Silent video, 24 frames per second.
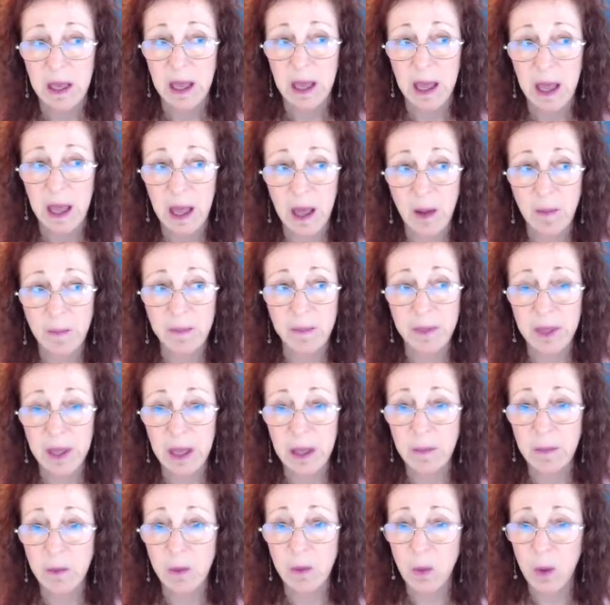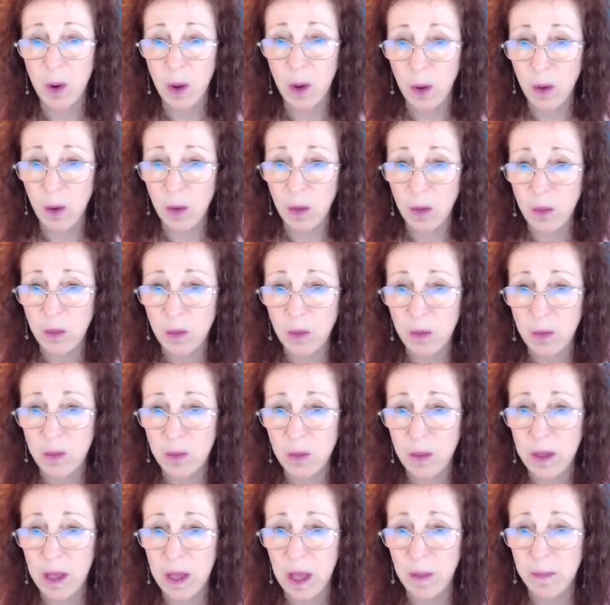help them grow,
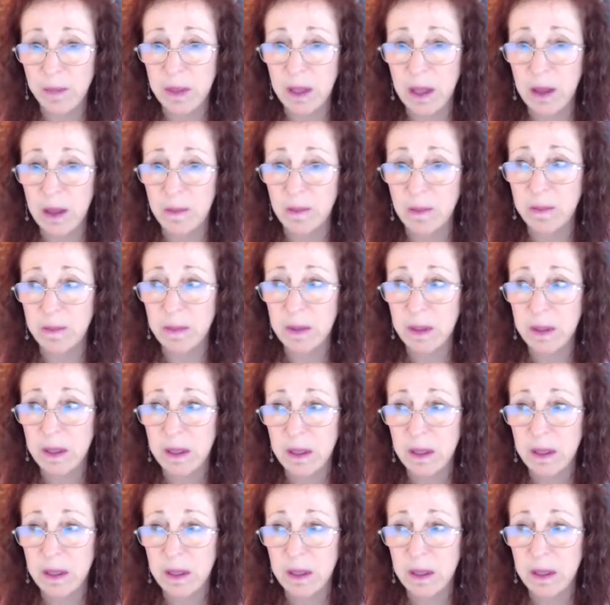help them